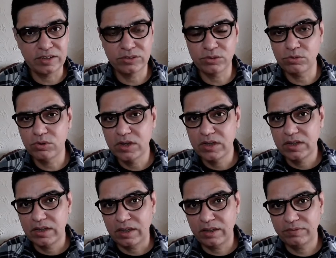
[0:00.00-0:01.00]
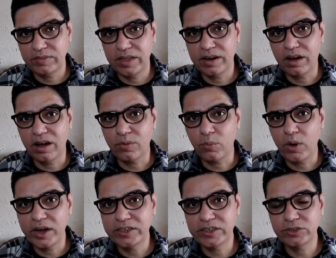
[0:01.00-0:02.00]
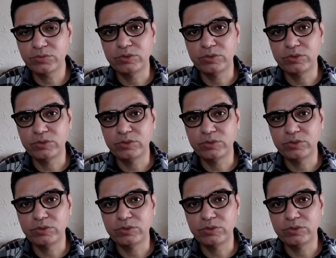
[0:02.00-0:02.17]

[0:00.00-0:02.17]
So if there are whitish,